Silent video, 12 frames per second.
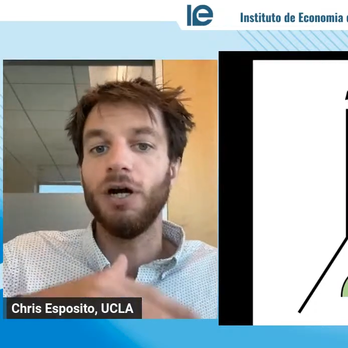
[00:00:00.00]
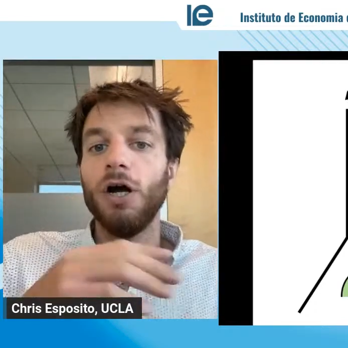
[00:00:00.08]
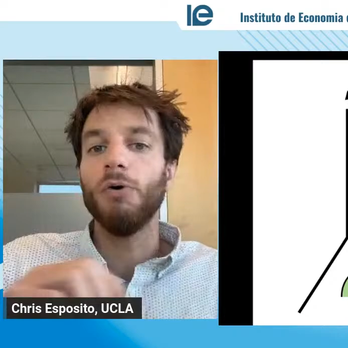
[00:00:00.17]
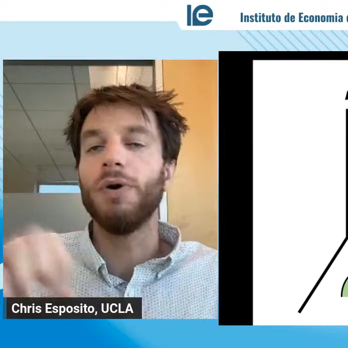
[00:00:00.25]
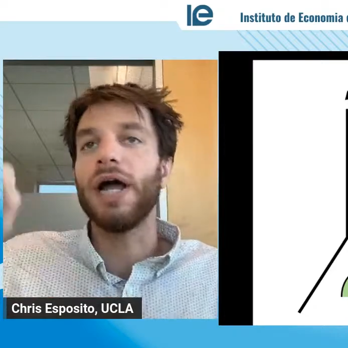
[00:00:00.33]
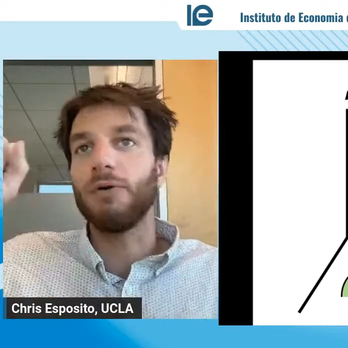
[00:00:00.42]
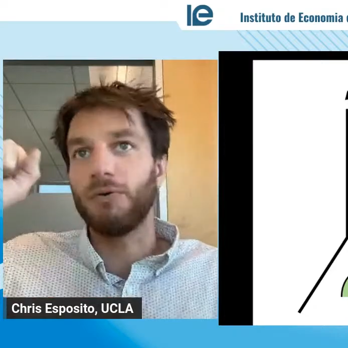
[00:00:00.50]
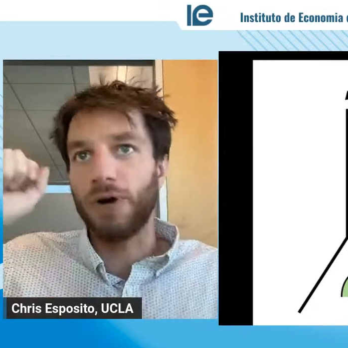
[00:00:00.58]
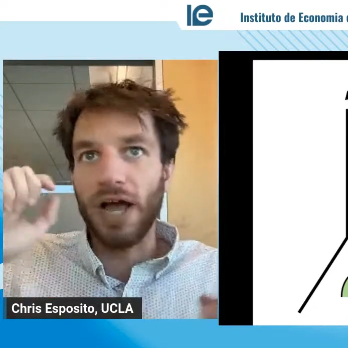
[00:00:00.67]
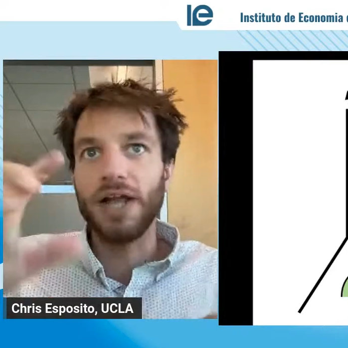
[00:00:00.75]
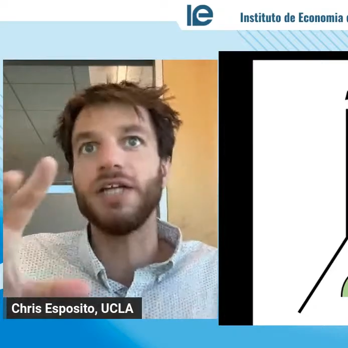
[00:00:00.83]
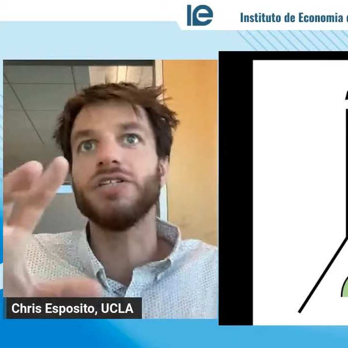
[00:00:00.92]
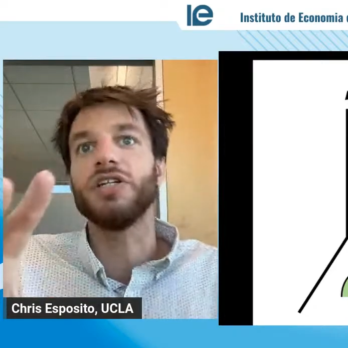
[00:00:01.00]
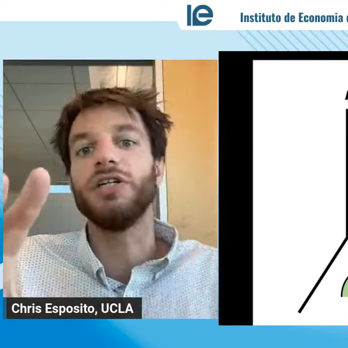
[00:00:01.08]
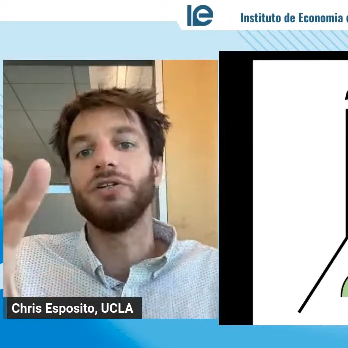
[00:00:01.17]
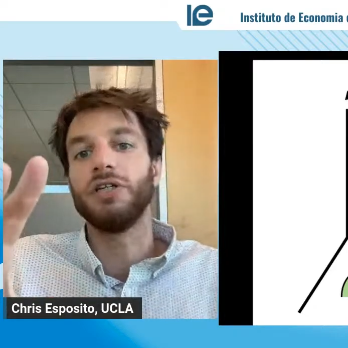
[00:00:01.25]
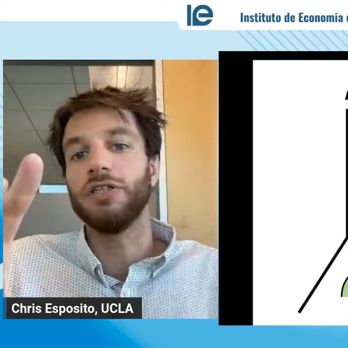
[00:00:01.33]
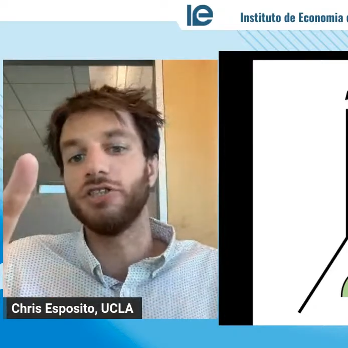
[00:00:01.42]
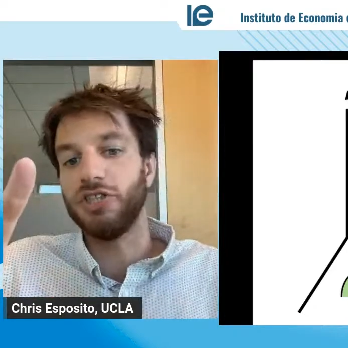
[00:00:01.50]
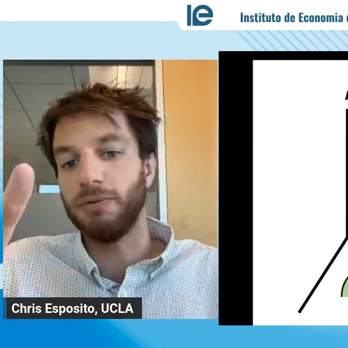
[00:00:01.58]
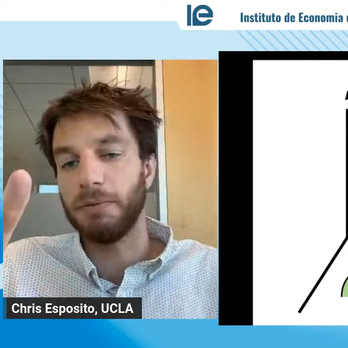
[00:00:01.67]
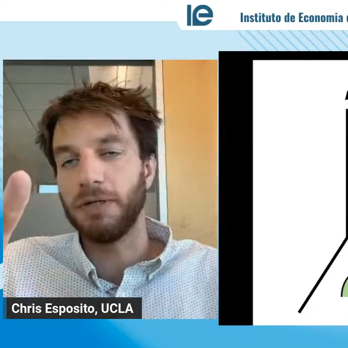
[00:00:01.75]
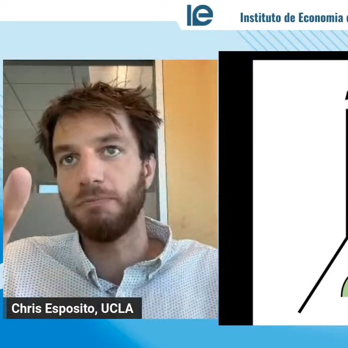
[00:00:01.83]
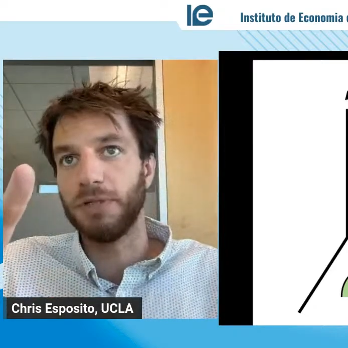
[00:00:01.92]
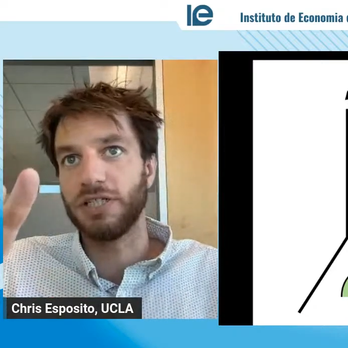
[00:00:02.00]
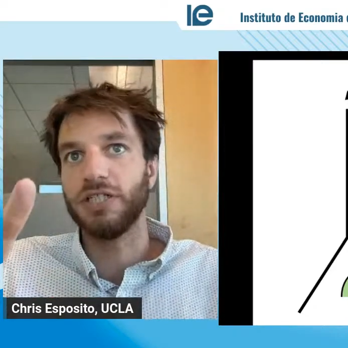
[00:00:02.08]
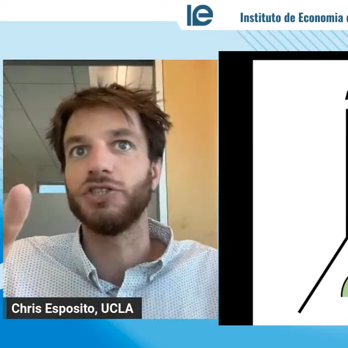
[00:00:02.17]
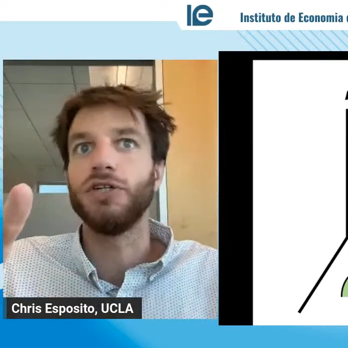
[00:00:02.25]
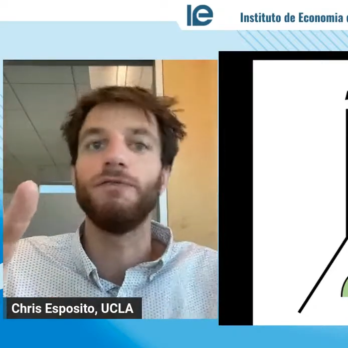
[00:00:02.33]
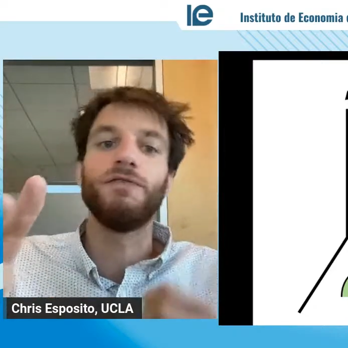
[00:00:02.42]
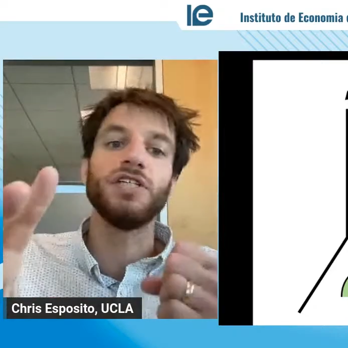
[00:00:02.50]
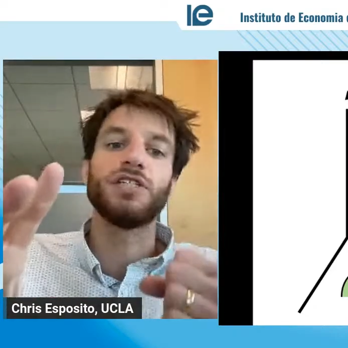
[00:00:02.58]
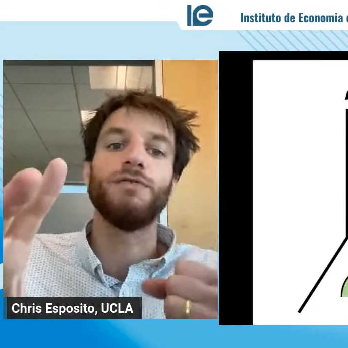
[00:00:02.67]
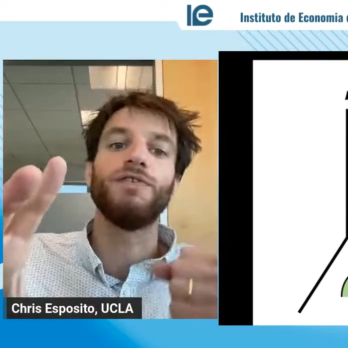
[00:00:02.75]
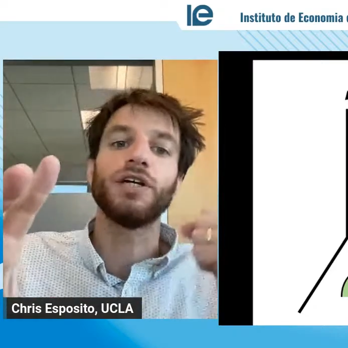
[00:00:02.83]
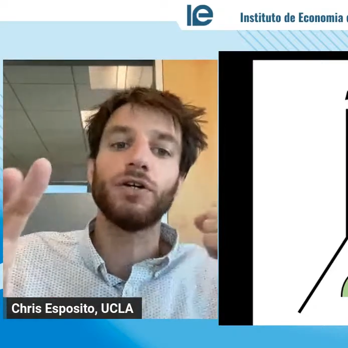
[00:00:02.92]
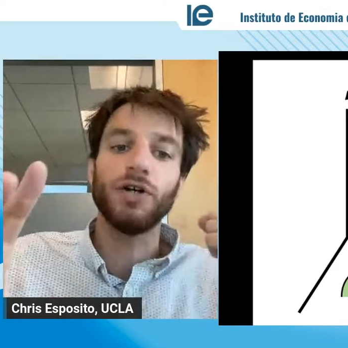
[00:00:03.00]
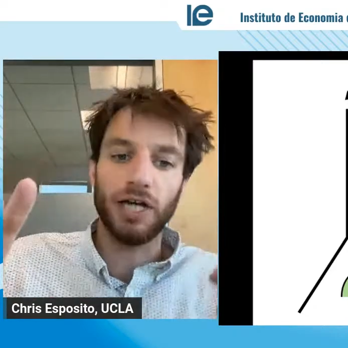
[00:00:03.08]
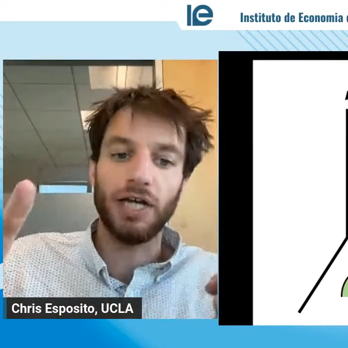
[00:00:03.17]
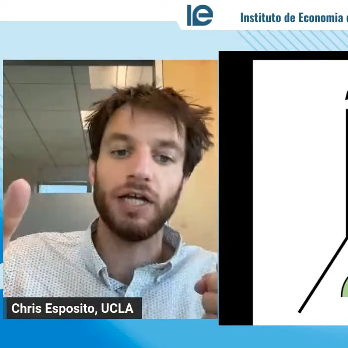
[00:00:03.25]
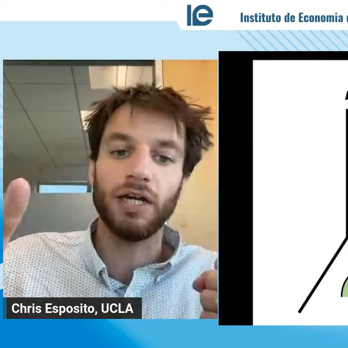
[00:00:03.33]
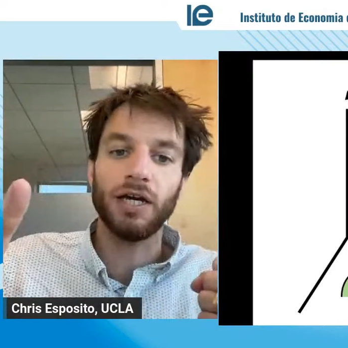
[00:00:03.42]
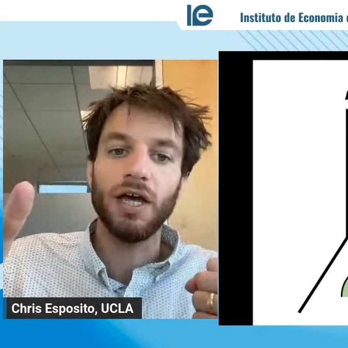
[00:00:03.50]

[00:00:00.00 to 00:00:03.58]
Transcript: where now red is in a leadership position vis-a-vis green,